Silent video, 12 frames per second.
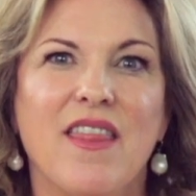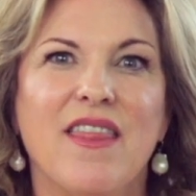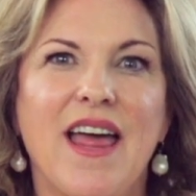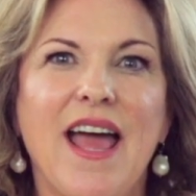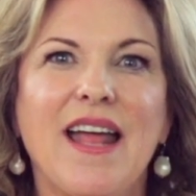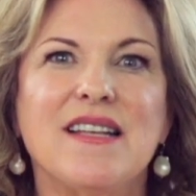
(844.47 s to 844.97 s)

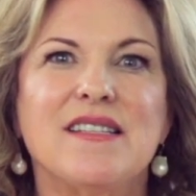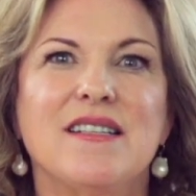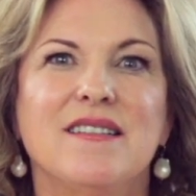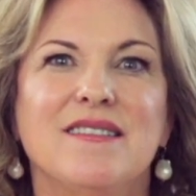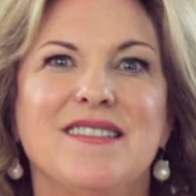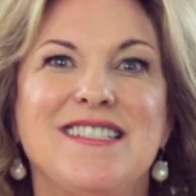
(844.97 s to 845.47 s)
that
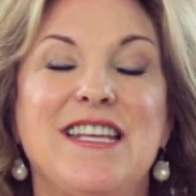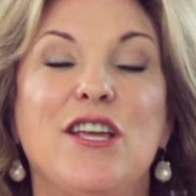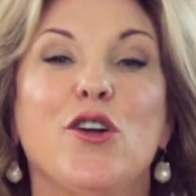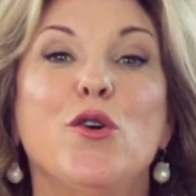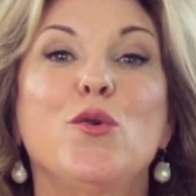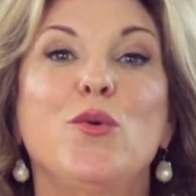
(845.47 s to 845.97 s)

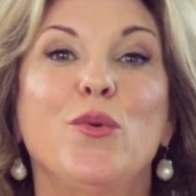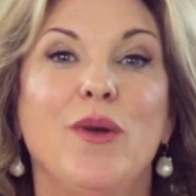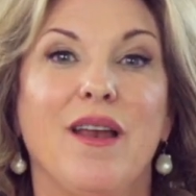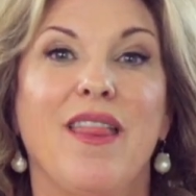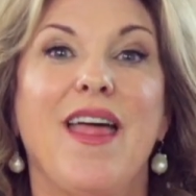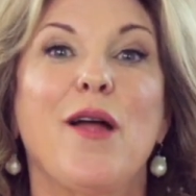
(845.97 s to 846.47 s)

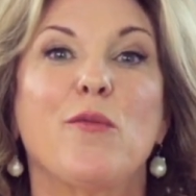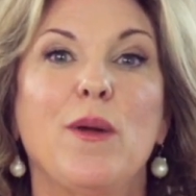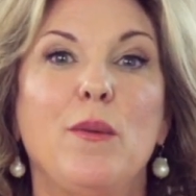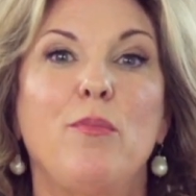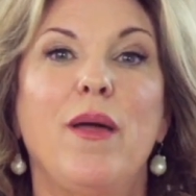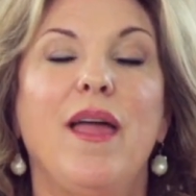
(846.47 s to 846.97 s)
tikkun, that
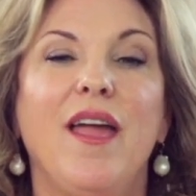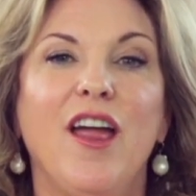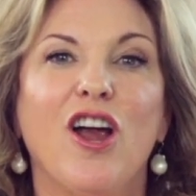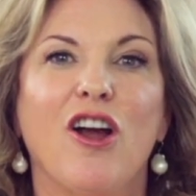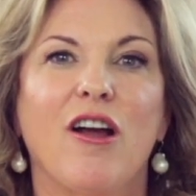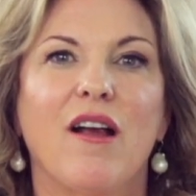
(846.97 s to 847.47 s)

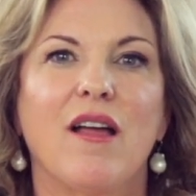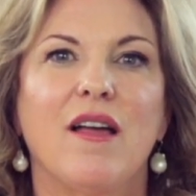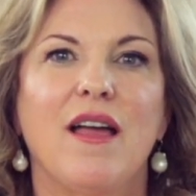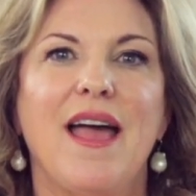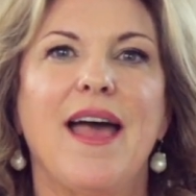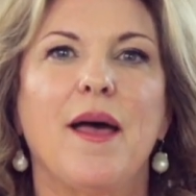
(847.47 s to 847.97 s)
repair
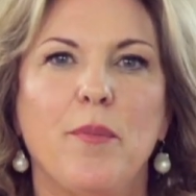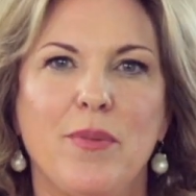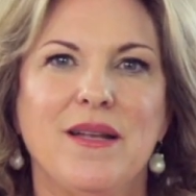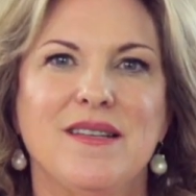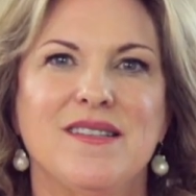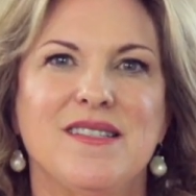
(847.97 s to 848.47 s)

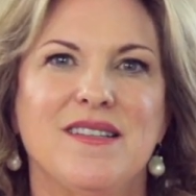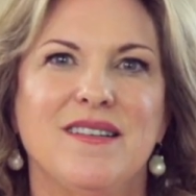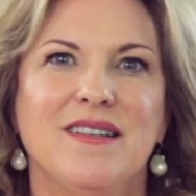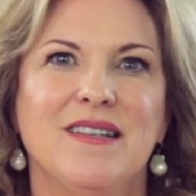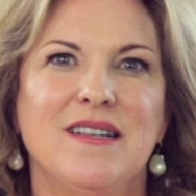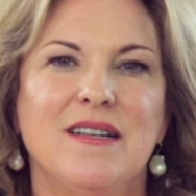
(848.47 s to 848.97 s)
happens.
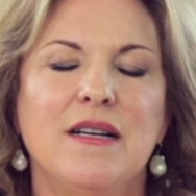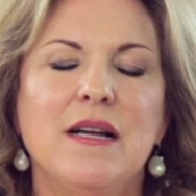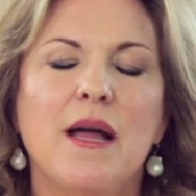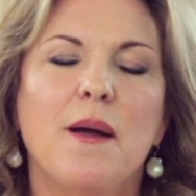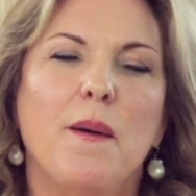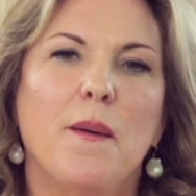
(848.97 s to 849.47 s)

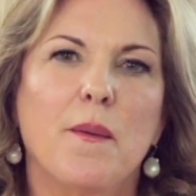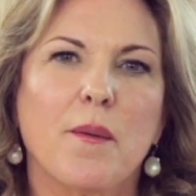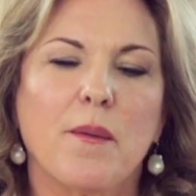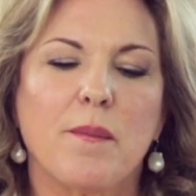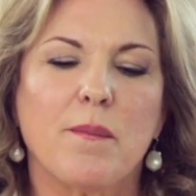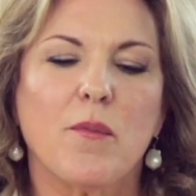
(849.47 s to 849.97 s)

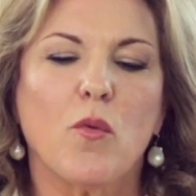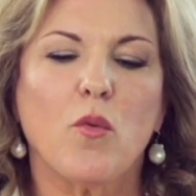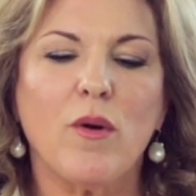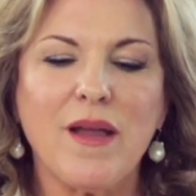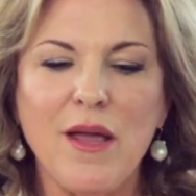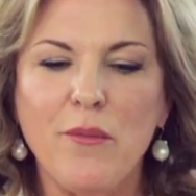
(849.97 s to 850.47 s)

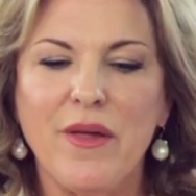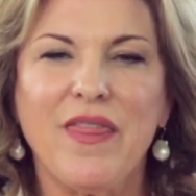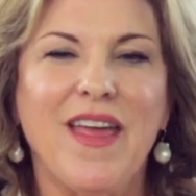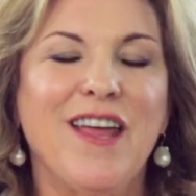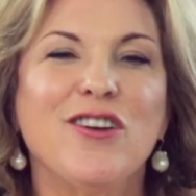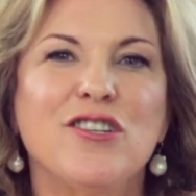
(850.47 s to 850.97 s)
Working
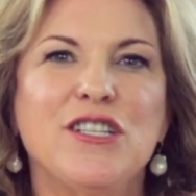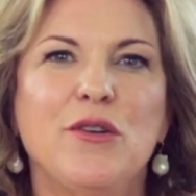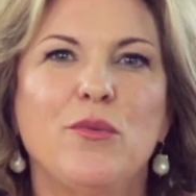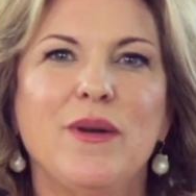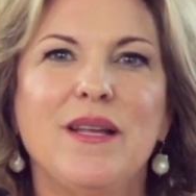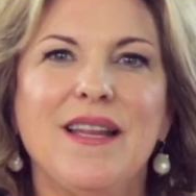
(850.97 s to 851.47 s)
with
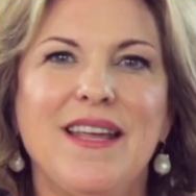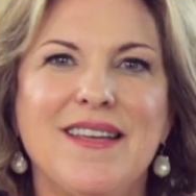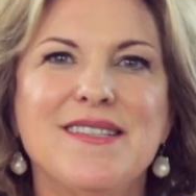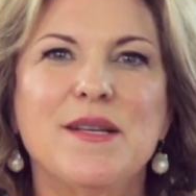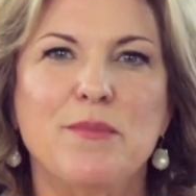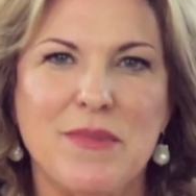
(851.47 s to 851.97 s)
energy really
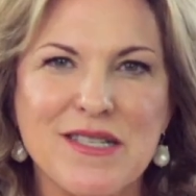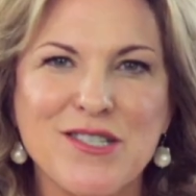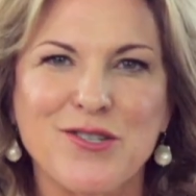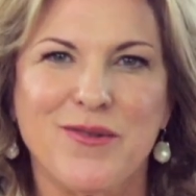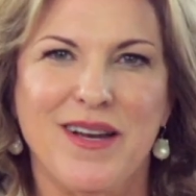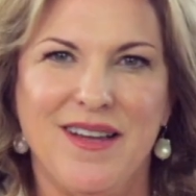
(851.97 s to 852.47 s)
is a
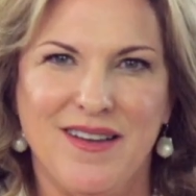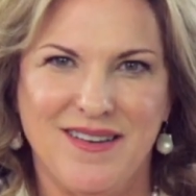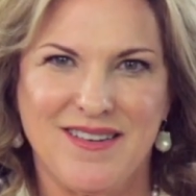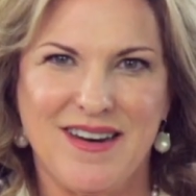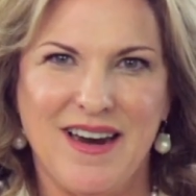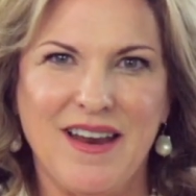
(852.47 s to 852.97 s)
mystery.
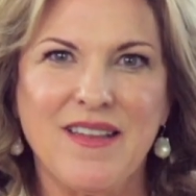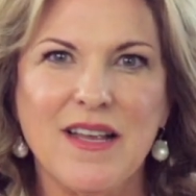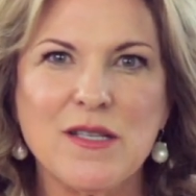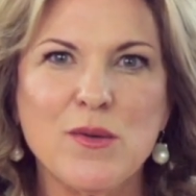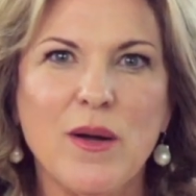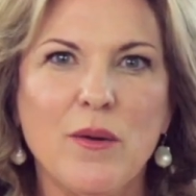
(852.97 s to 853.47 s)
And
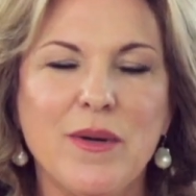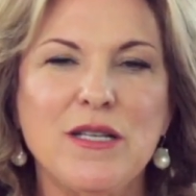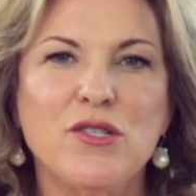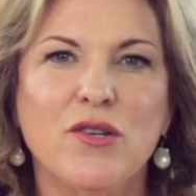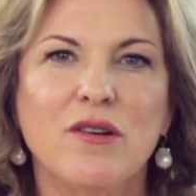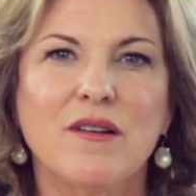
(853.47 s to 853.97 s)
that's why we
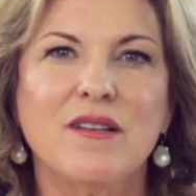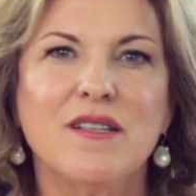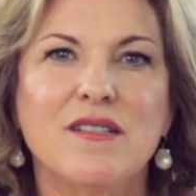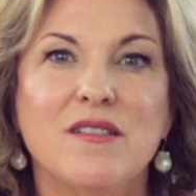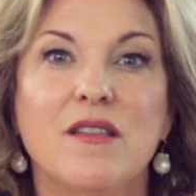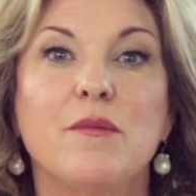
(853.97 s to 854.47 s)

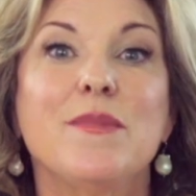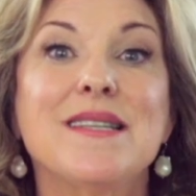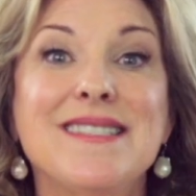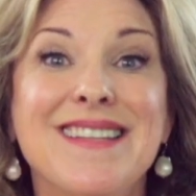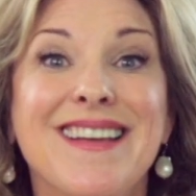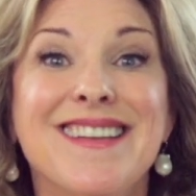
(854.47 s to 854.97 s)
turn to the
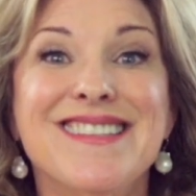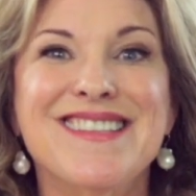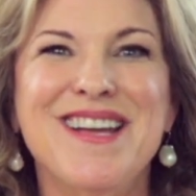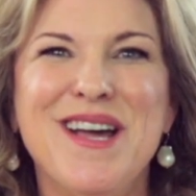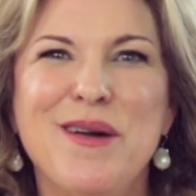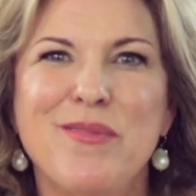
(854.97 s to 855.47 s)
mystics,
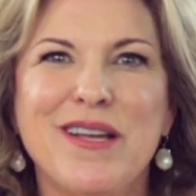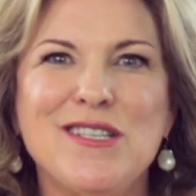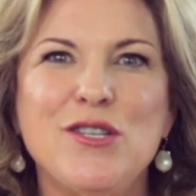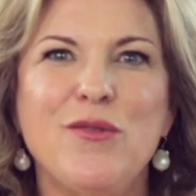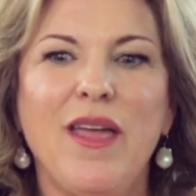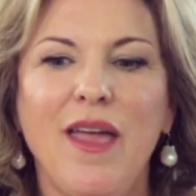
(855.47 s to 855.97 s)

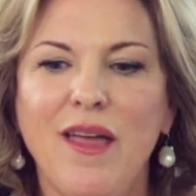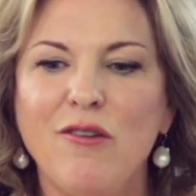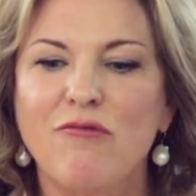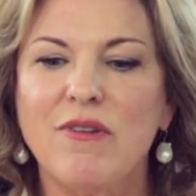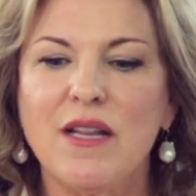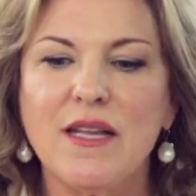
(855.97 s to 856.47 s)
because you
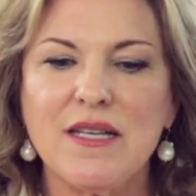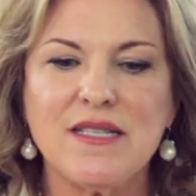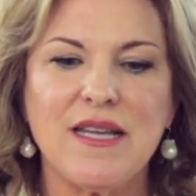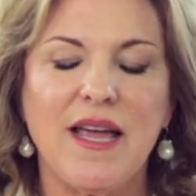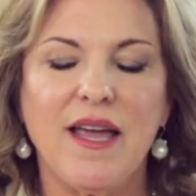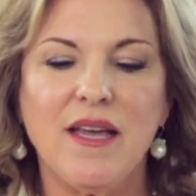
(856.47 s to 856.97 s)
can't really
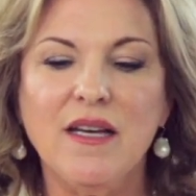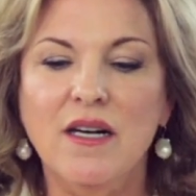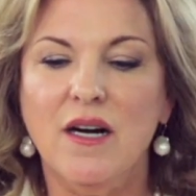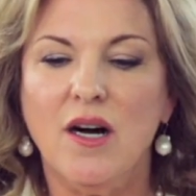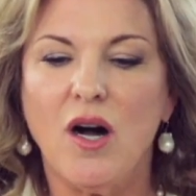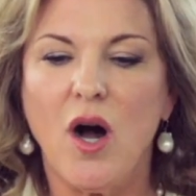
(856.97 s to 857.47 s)
say,
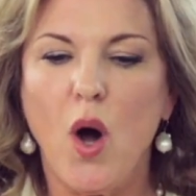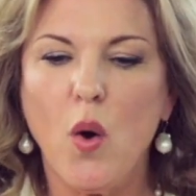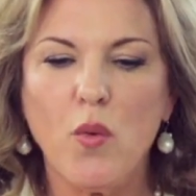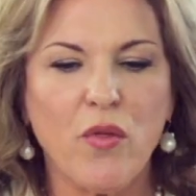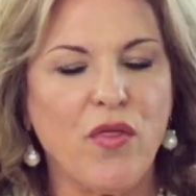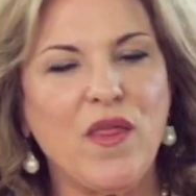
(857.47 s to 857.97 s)

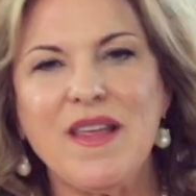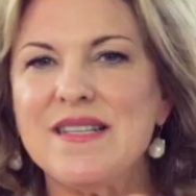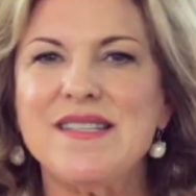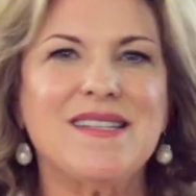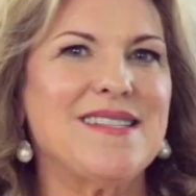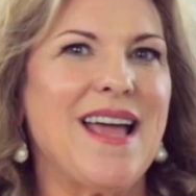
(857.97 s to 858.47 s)
oh,
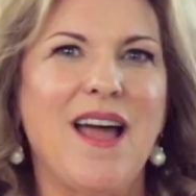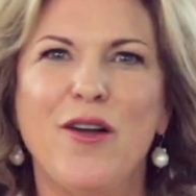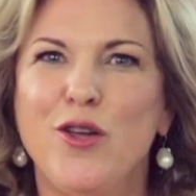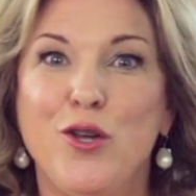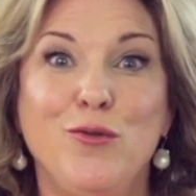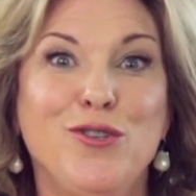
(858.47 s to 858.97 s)
this is how
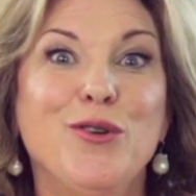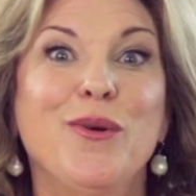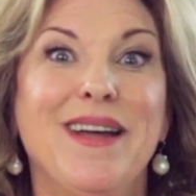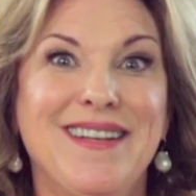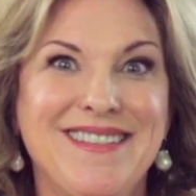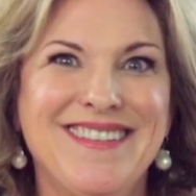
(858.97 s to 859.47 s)
you do
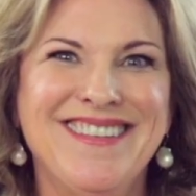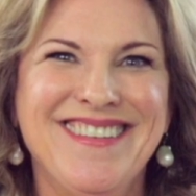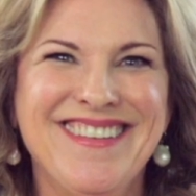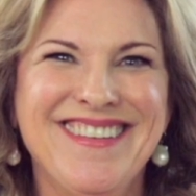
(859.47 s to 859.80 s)
it,